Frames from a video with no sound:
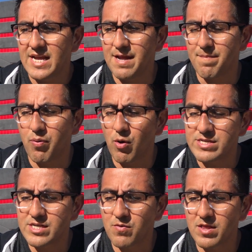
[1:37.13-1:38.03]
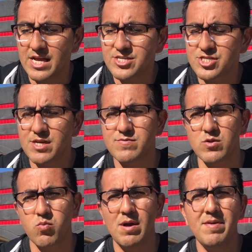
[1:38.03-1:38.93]
It poisoned relationships
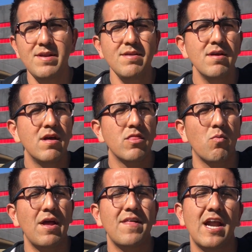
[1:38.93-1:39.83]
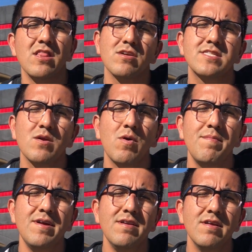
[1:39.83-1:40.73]
with women, the way that I looked at
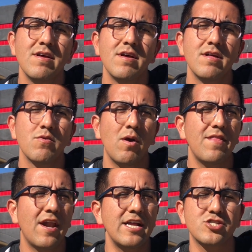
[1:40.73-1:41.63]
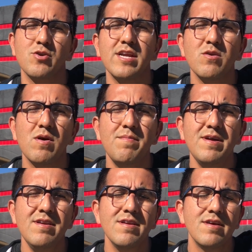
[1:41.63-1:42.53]
women, the way that I treated
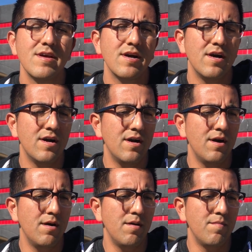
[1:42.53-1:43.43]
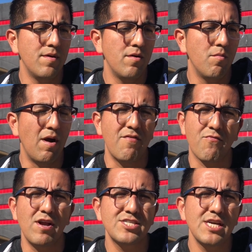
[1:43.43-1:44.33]
women, my
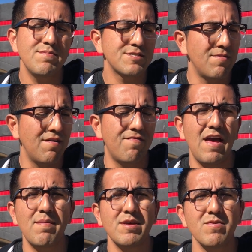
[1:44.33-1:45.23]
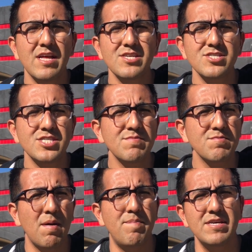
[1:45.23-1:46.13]
friendships, my family
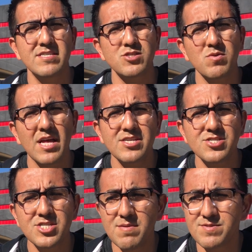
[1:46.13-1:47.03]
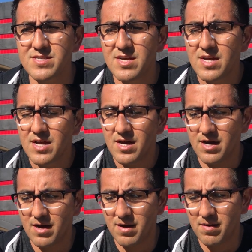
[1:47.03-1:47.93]
relationships, my business relationships.
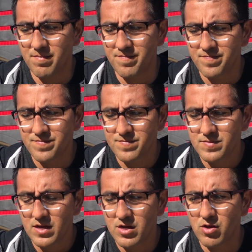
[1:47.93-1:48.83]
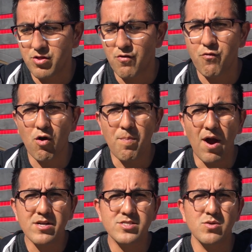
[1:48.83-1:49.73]
There are 4
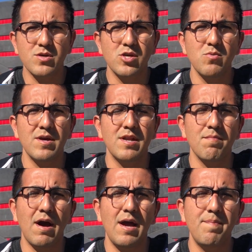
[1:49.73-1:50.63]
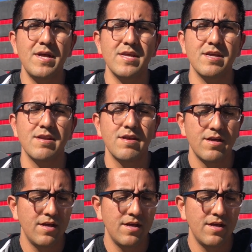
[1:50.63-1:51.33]
parts to a human, in my opinion: